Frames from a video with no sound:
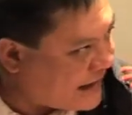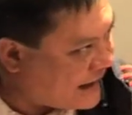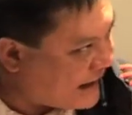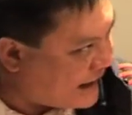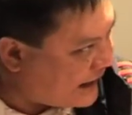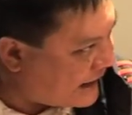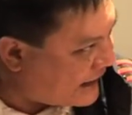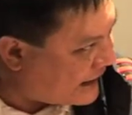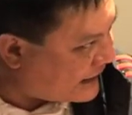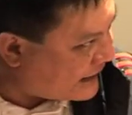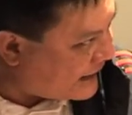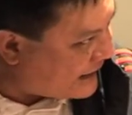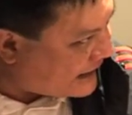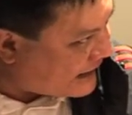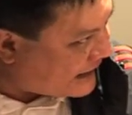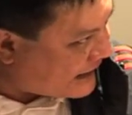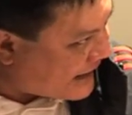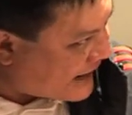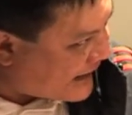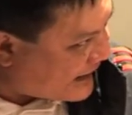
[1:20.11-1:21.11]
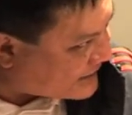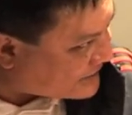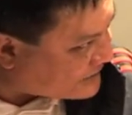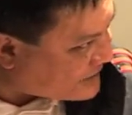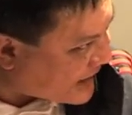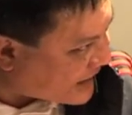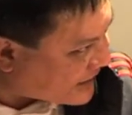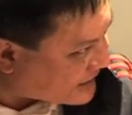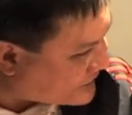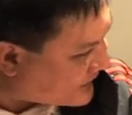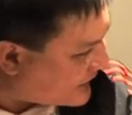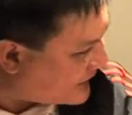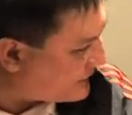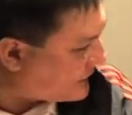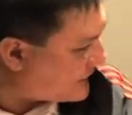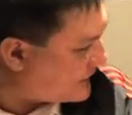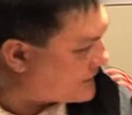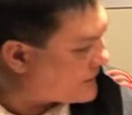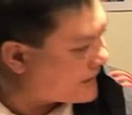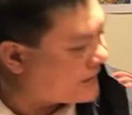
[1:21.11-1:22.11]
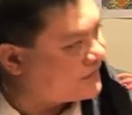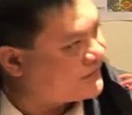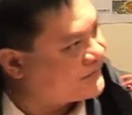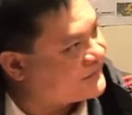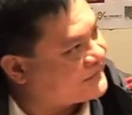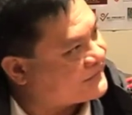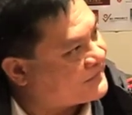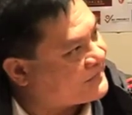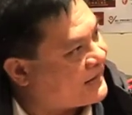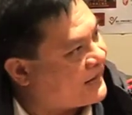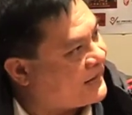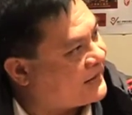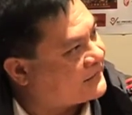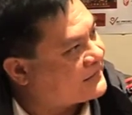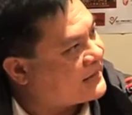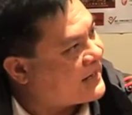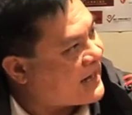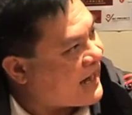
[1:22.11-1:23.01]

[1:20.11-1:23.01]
aspect as well from Thomas about